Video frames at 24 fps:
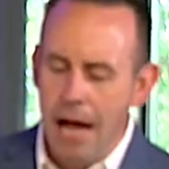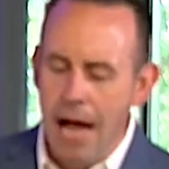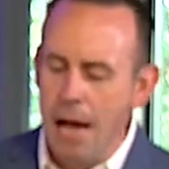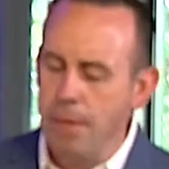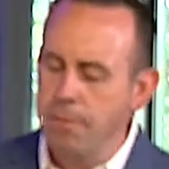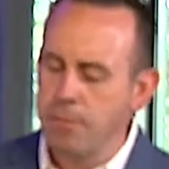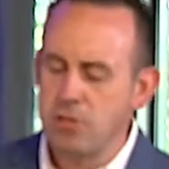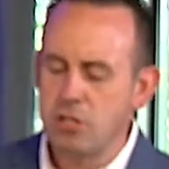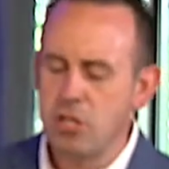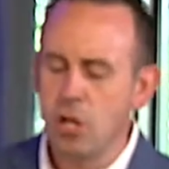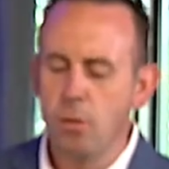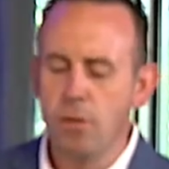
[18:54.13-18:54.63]

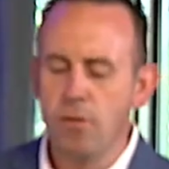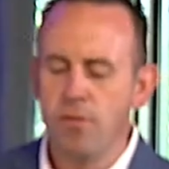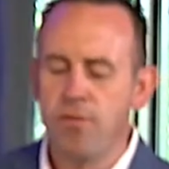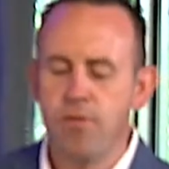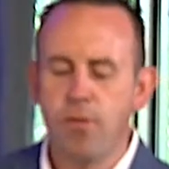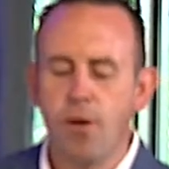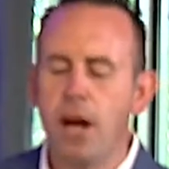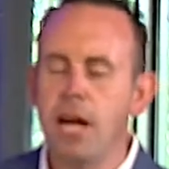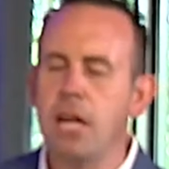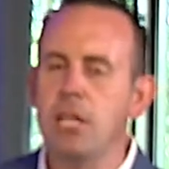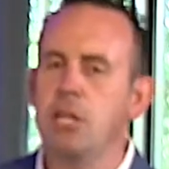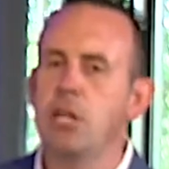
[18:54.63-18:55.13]
I'm so
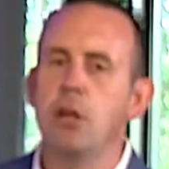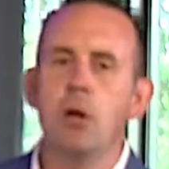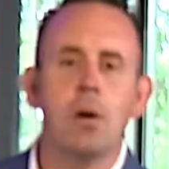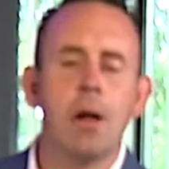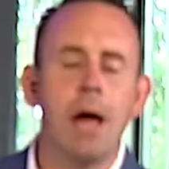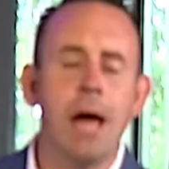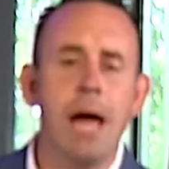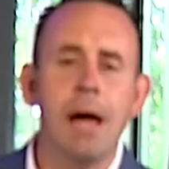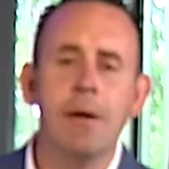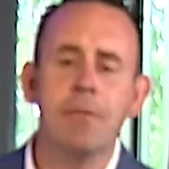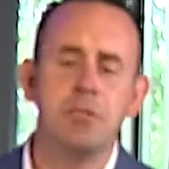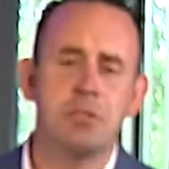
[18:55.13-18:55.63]
afraid. You
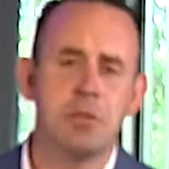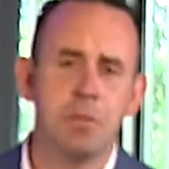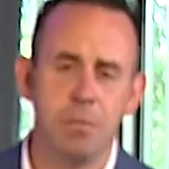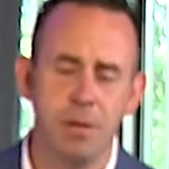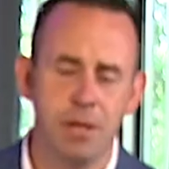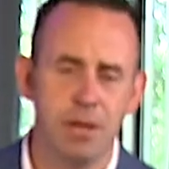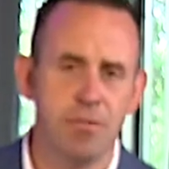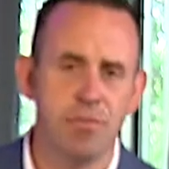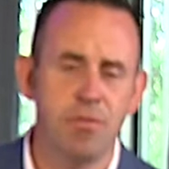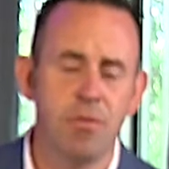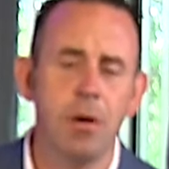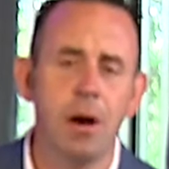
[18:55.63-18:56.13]
don't have to
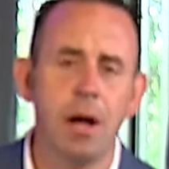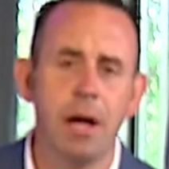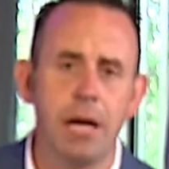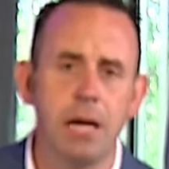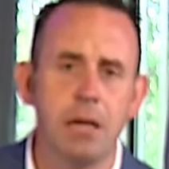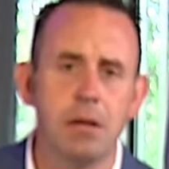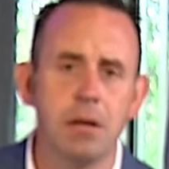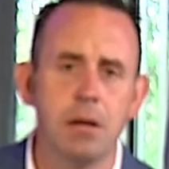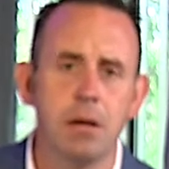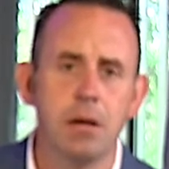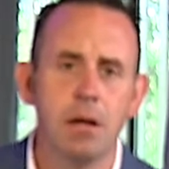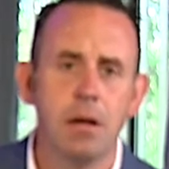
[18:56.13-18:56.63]
be
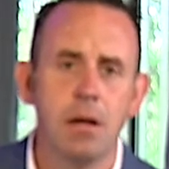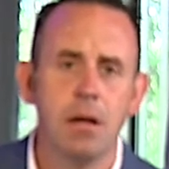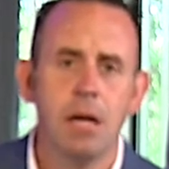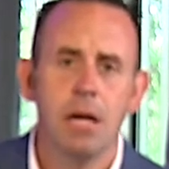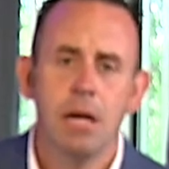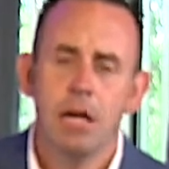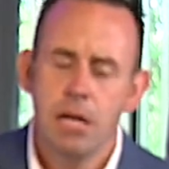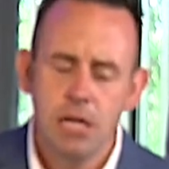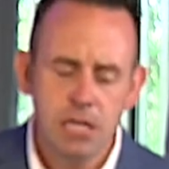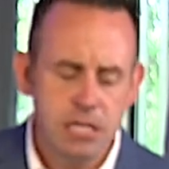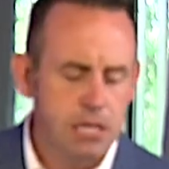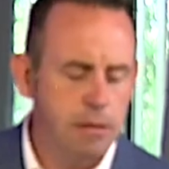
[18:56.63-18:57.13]
afraid.
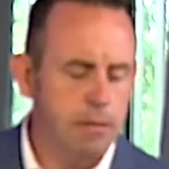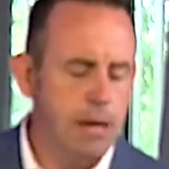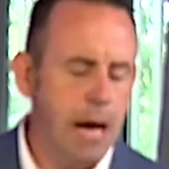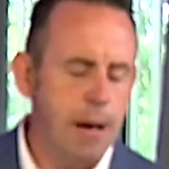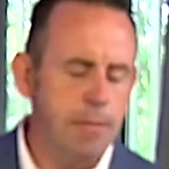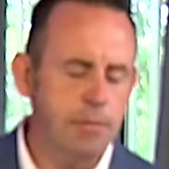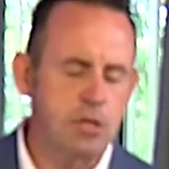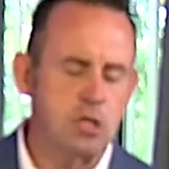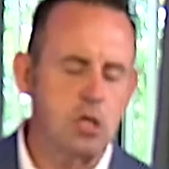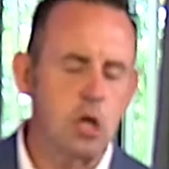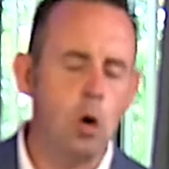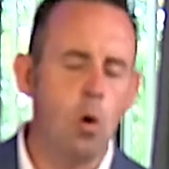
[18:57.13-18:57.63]
You see,
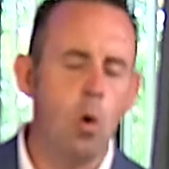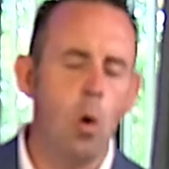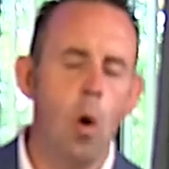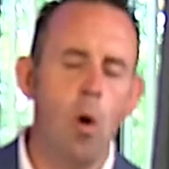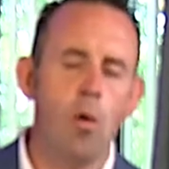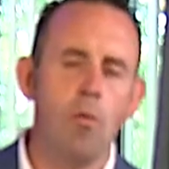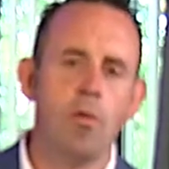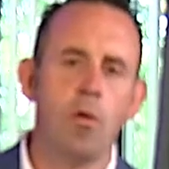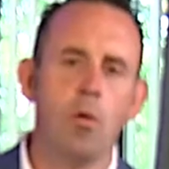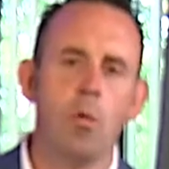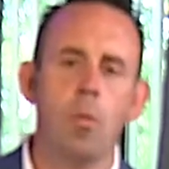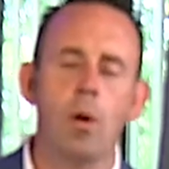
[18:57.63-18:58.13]
I'm
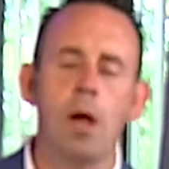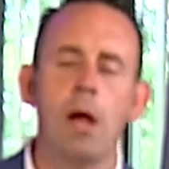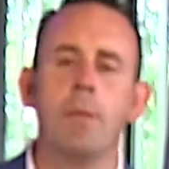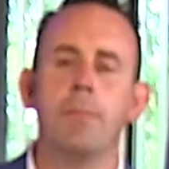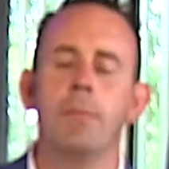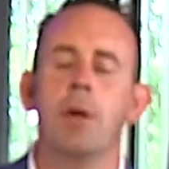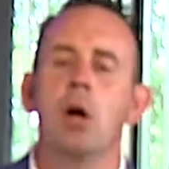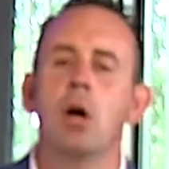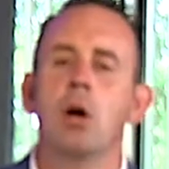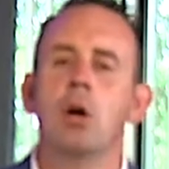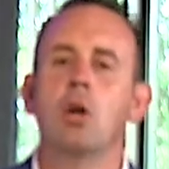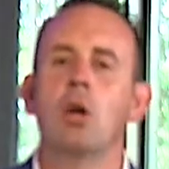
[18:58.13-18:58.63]
so
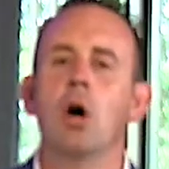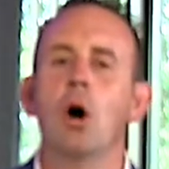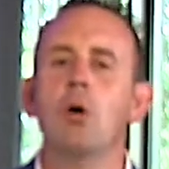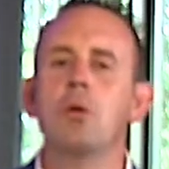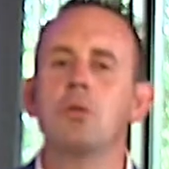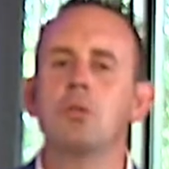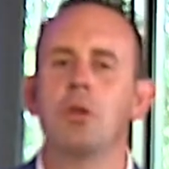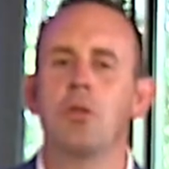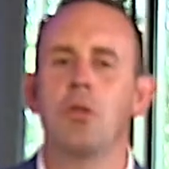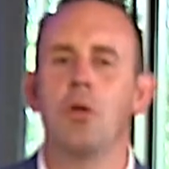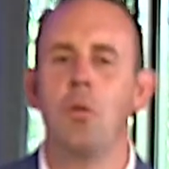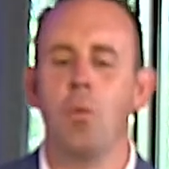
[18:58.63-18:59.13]
overwhelmed.
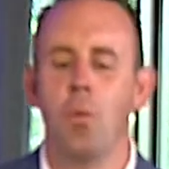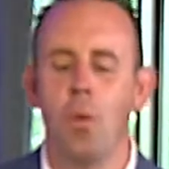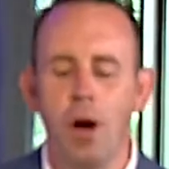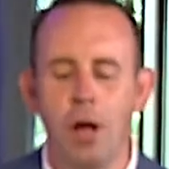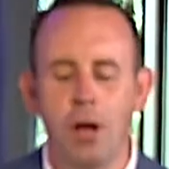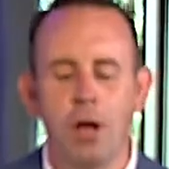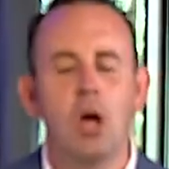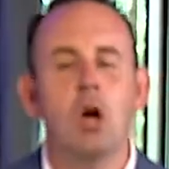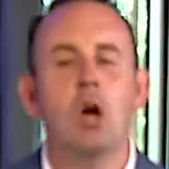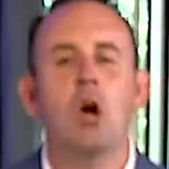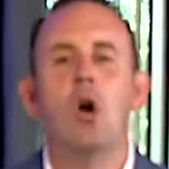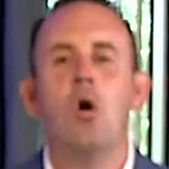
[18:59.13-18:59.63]
Go to the
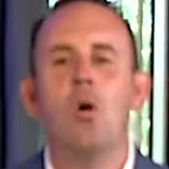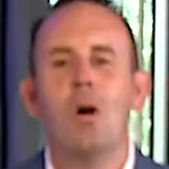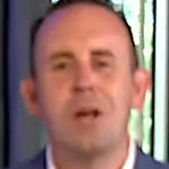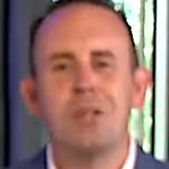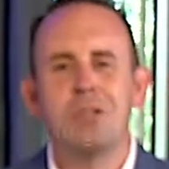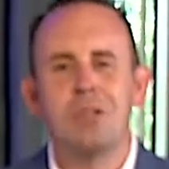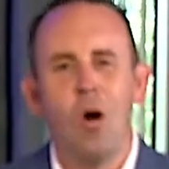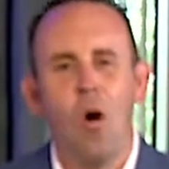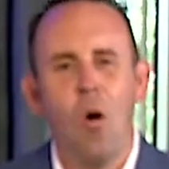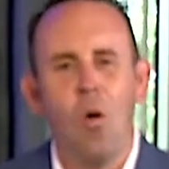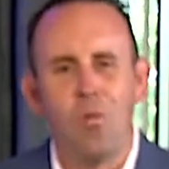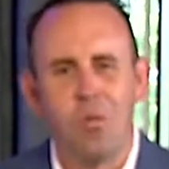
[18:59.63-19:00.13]
one who
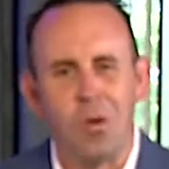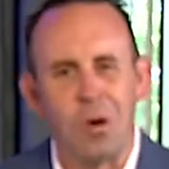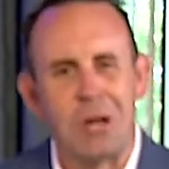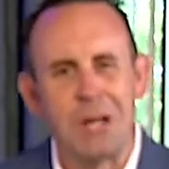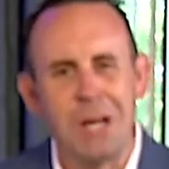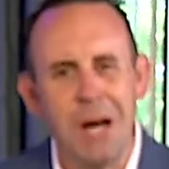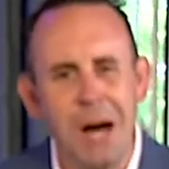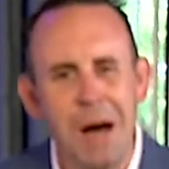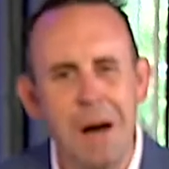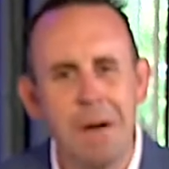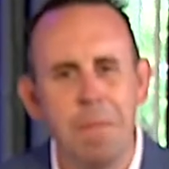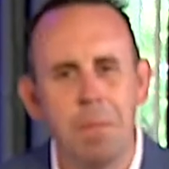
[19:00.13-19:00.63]
has
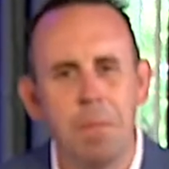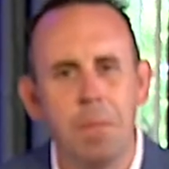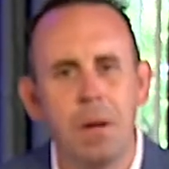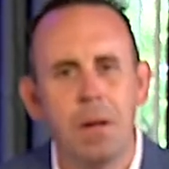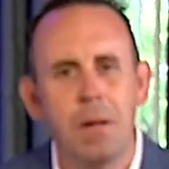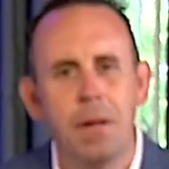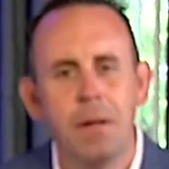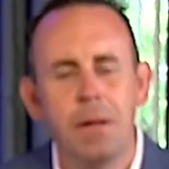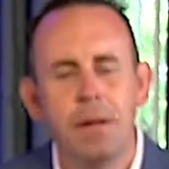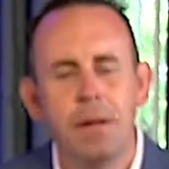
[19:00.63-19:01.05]
overcome.